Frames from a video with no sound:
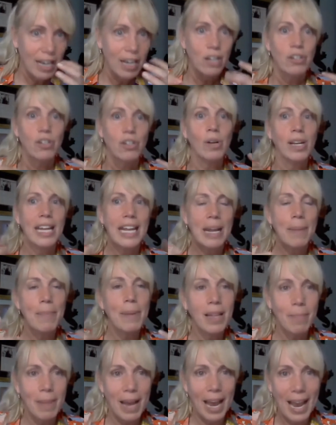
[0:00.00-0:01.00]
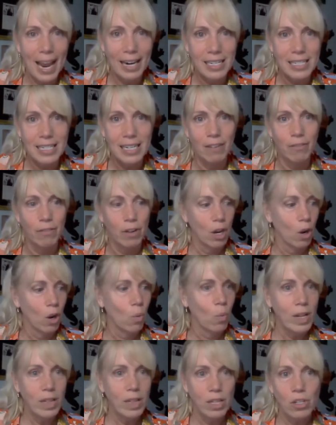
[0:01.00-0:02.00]
So keeping them active
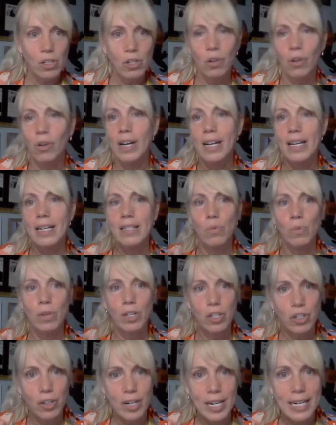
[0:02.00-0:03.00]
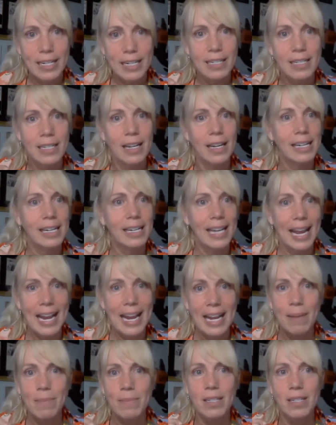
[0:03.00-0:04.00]
with the toys, with treats and
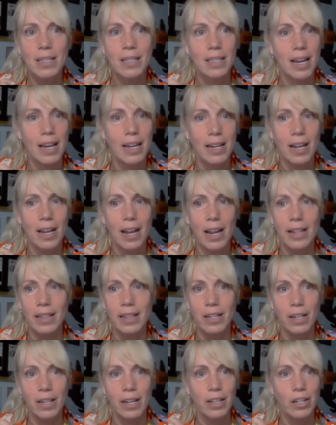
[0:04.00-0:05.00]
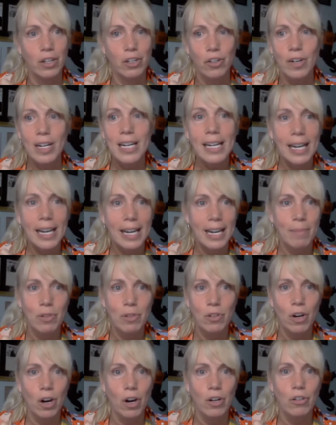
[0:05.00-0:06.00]
games and the treat
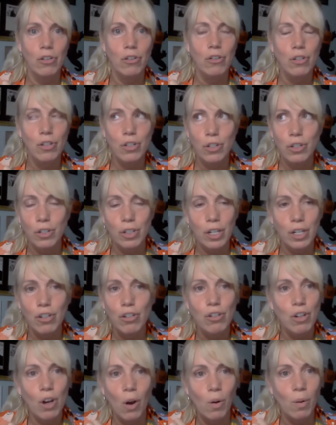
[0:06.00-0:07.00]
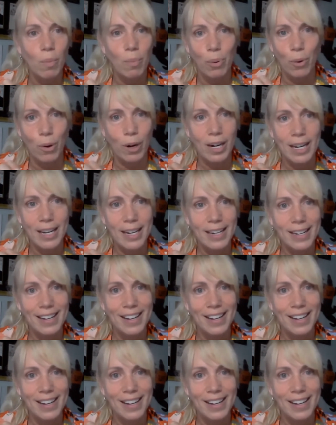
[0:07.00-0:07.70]
games is so important.